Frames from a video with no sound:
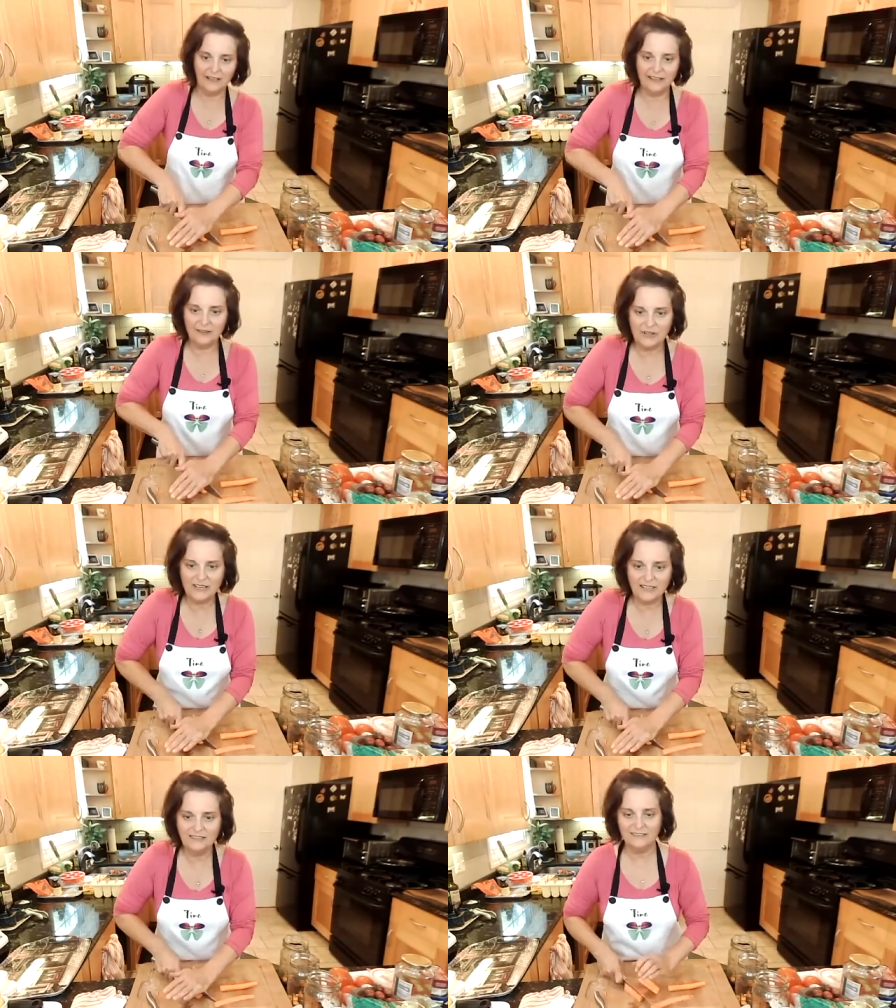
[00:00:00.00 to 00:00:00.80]

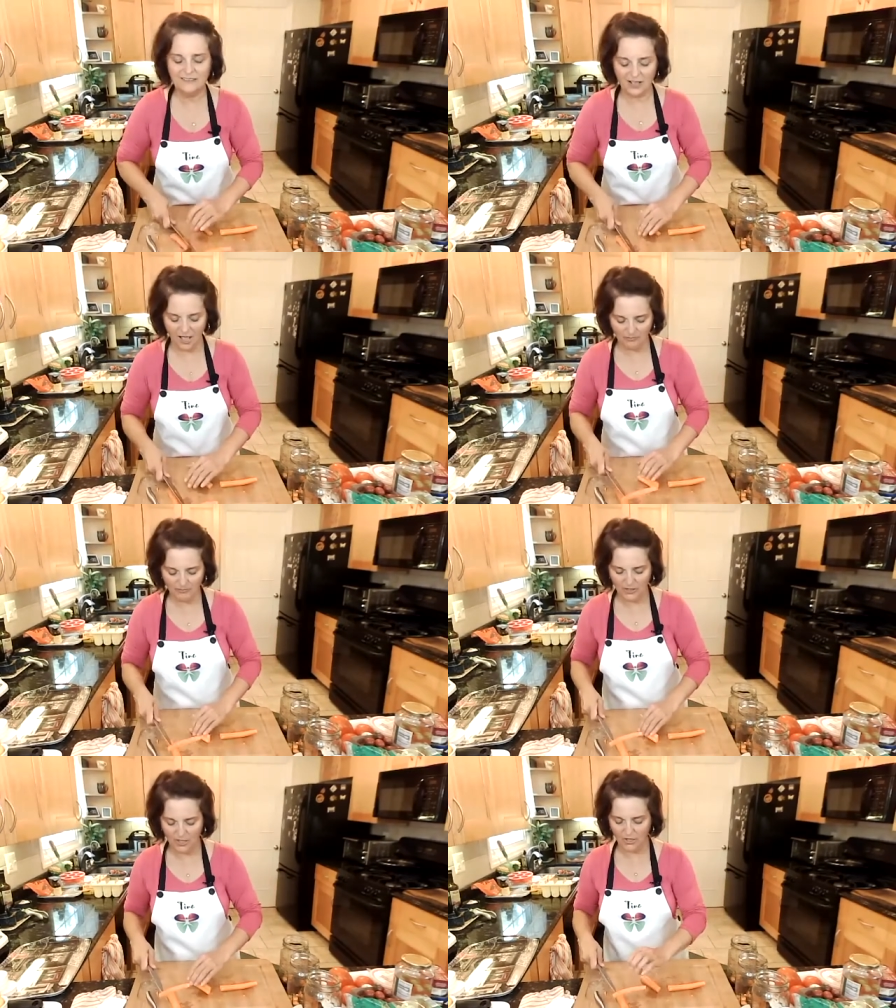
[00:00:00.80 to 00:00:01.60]
Anybody?
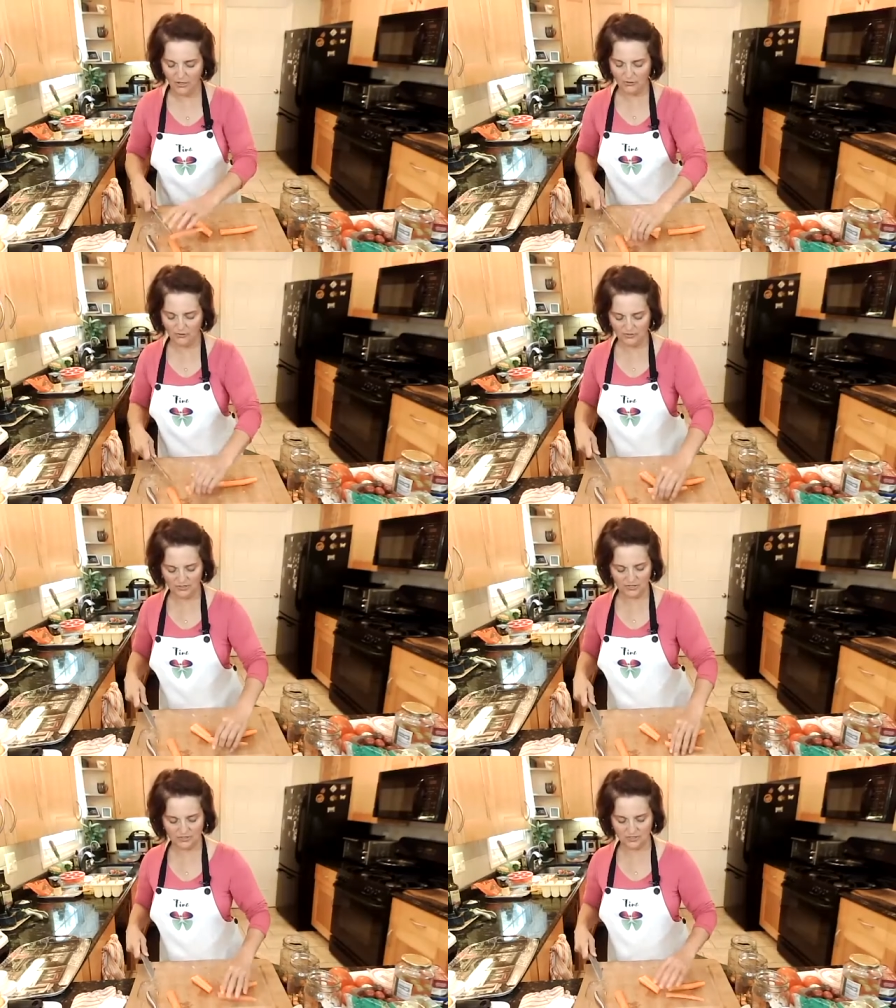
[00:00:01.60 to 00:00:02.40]

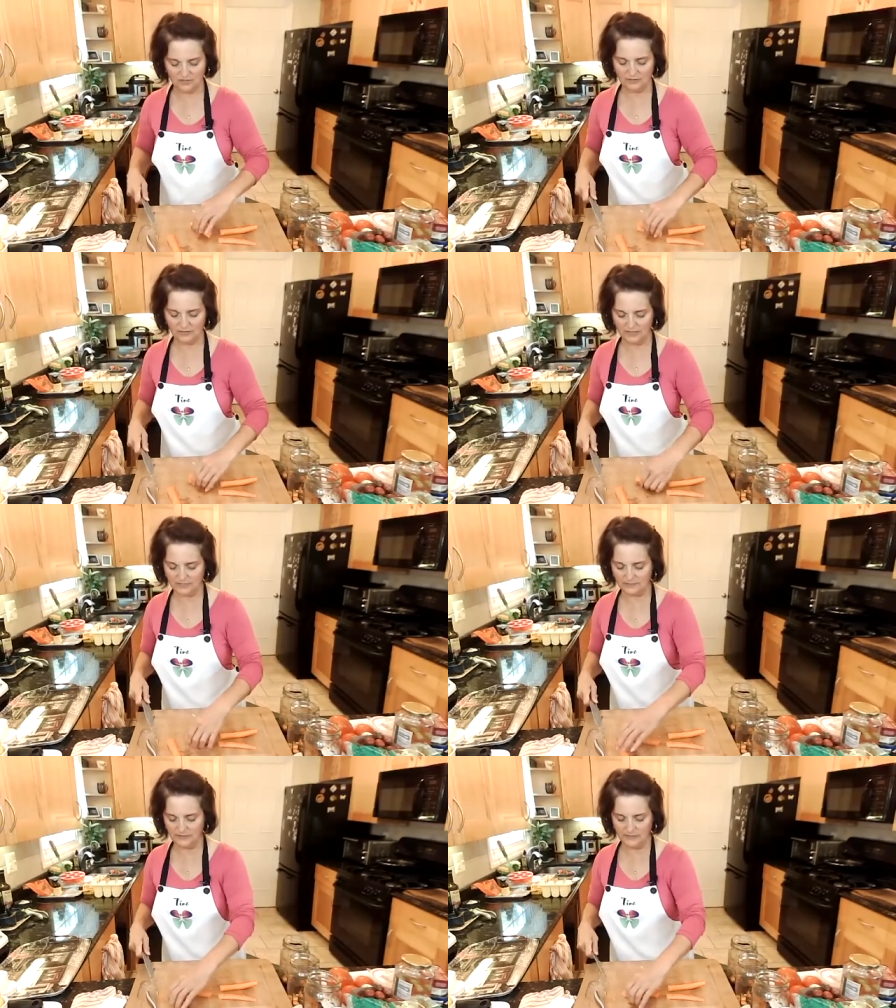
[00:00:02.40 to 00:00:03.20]
Compost.
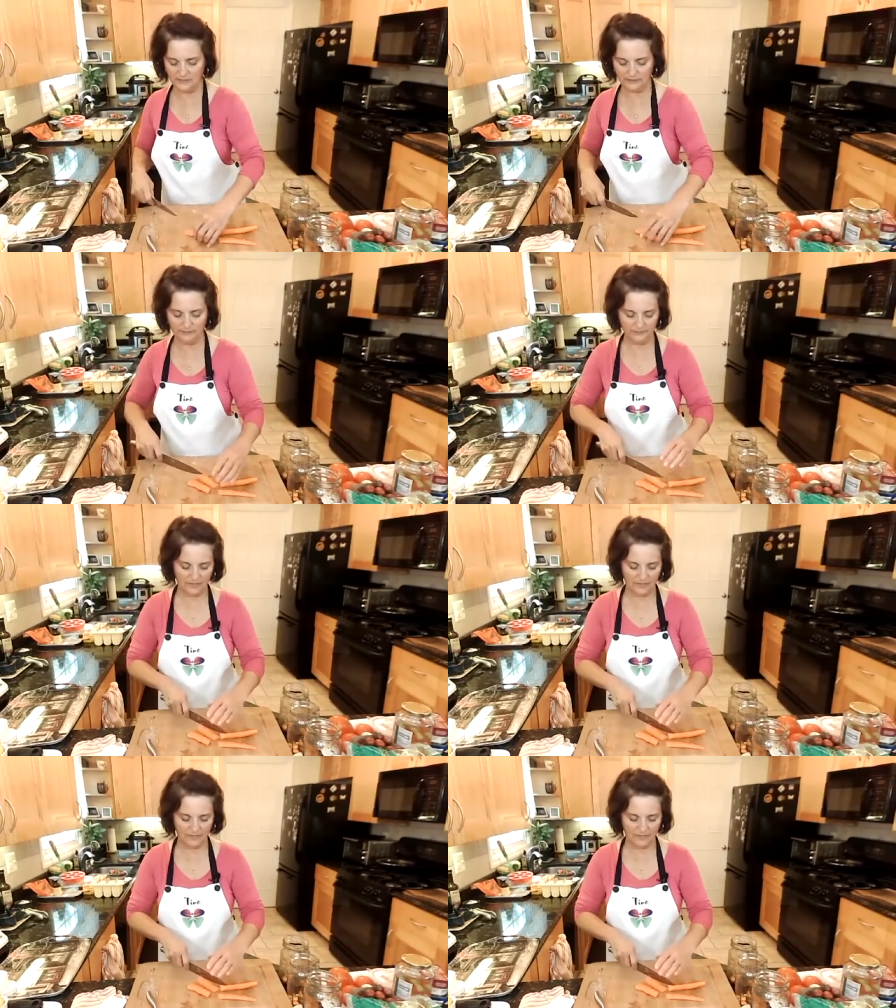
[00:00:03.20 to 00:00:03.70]
Yes, ma'am.